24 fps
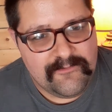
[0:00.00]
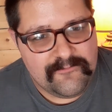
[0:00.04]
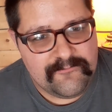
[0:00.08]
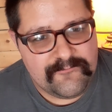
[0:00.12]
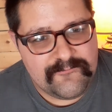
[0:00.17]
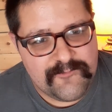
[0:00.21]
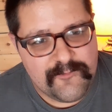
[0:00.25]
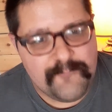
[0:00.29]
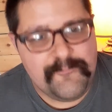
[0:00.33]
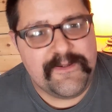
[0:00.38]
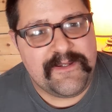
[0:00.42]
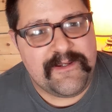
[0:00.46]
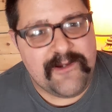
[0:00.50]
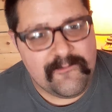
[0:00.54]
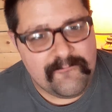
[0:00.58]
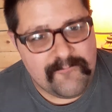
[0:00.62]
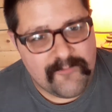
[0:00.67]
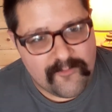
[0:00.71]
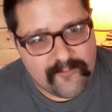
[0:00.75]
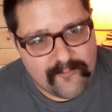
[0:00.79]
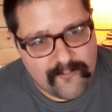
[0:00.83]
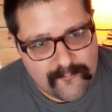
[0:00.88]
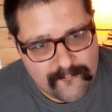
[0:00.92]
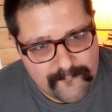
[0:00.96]
to become
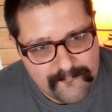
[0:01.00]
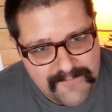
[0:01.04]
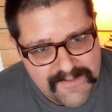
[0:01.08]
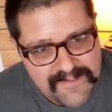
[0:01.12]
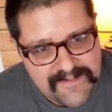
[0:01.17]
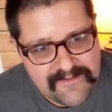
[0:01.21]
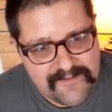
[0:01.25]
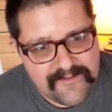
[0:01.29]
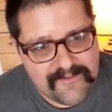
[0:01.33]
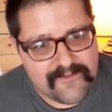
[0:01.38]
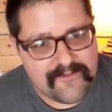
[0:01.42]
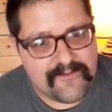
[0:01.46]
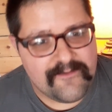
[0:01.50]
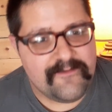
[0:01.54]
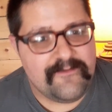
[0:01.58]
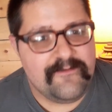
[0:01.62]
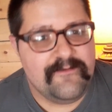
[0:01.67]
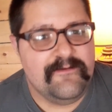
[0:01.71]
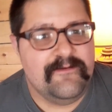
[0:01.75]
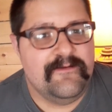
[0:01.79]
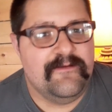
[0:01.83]
our own media,